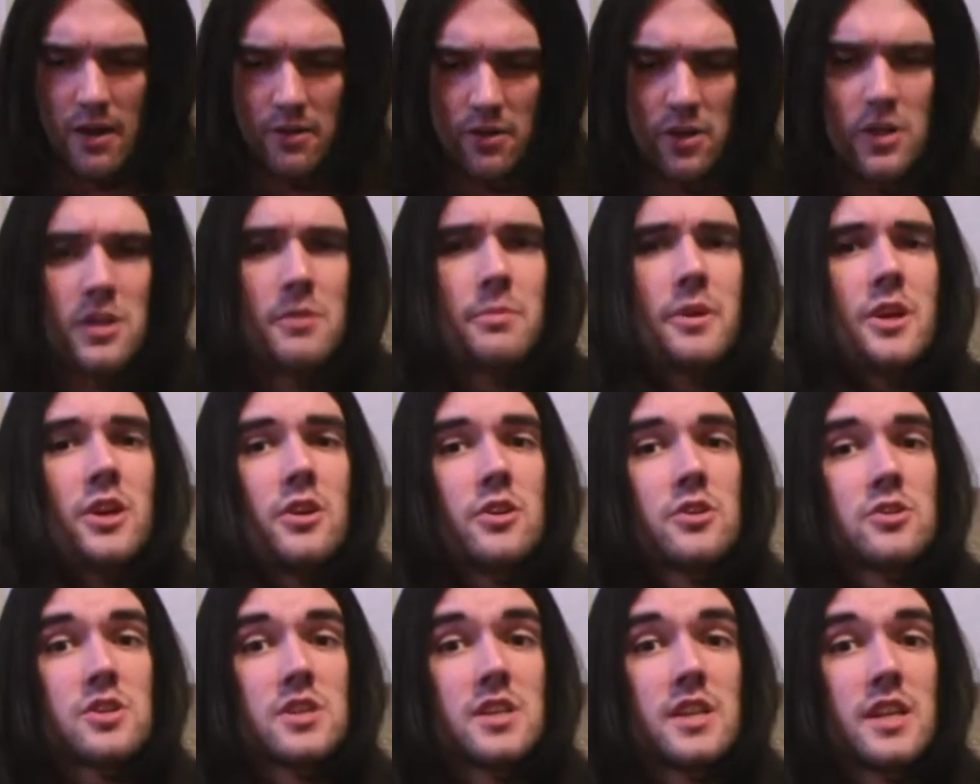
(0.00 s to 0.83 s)
I'm going to be
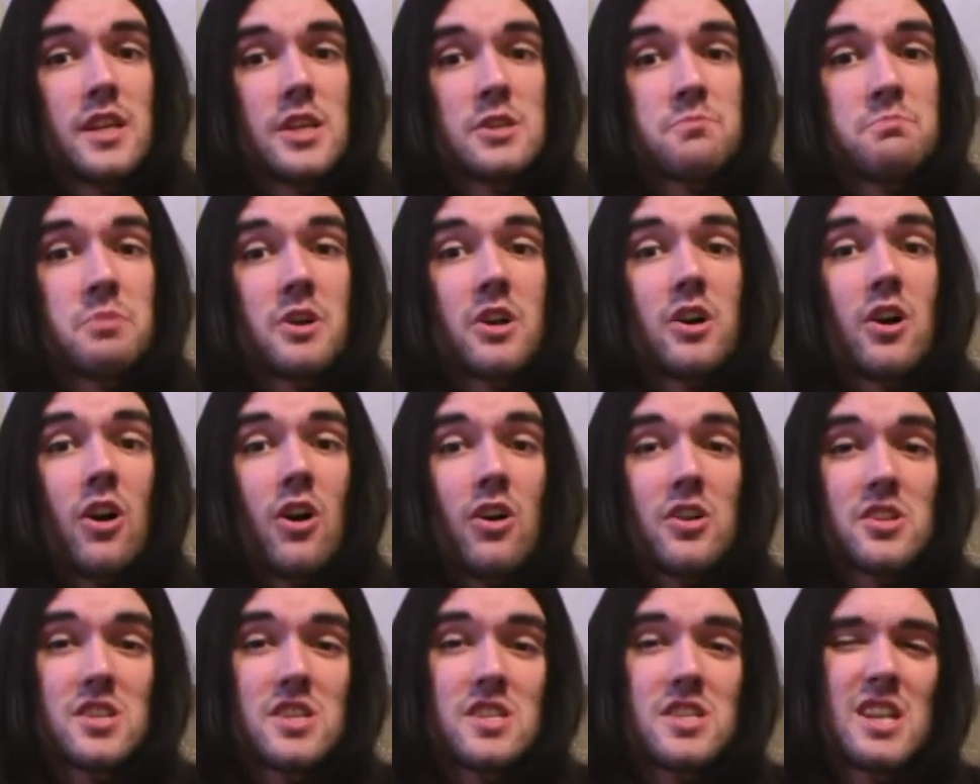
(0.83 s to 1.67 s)
using these
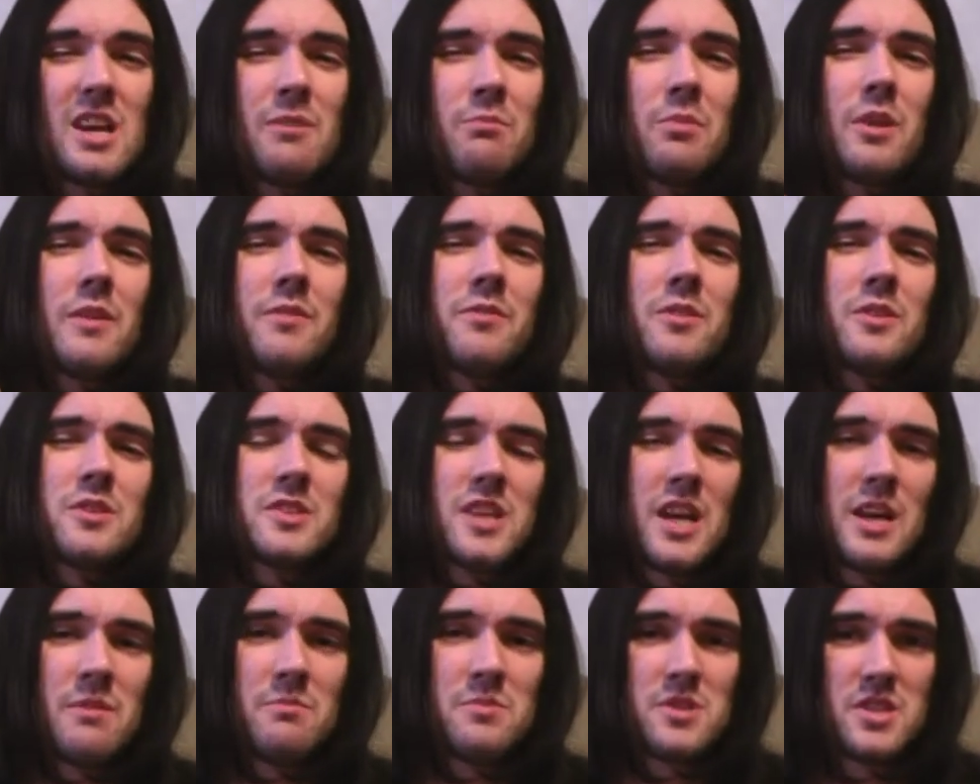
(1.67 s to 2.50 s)
because it's simply
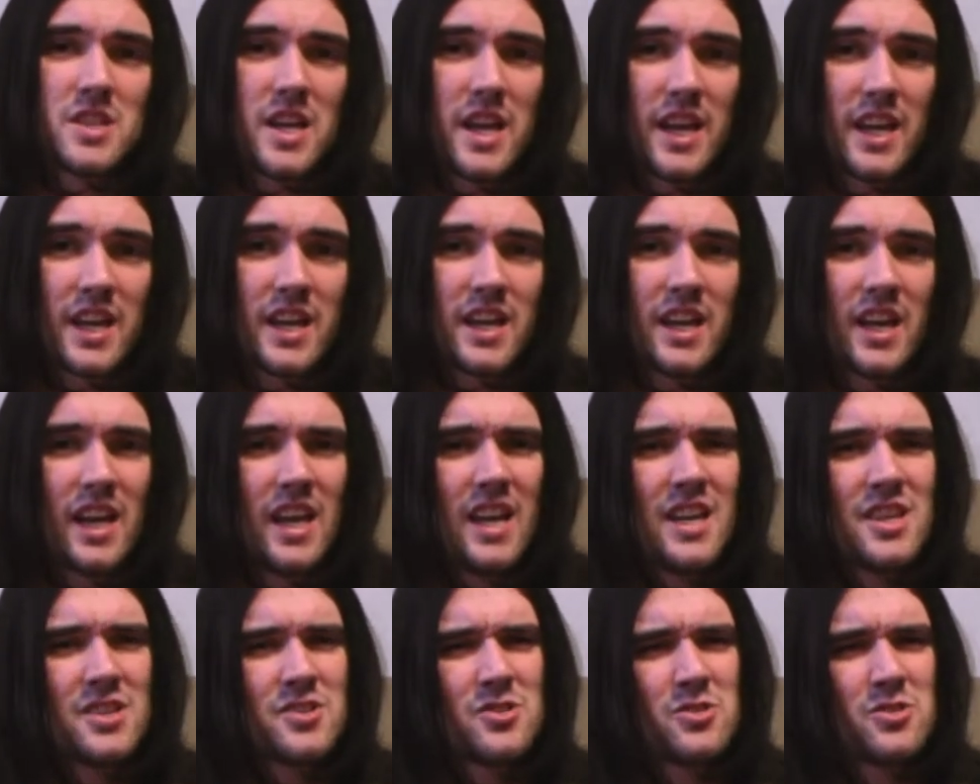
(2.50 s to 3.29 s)
for time's sake.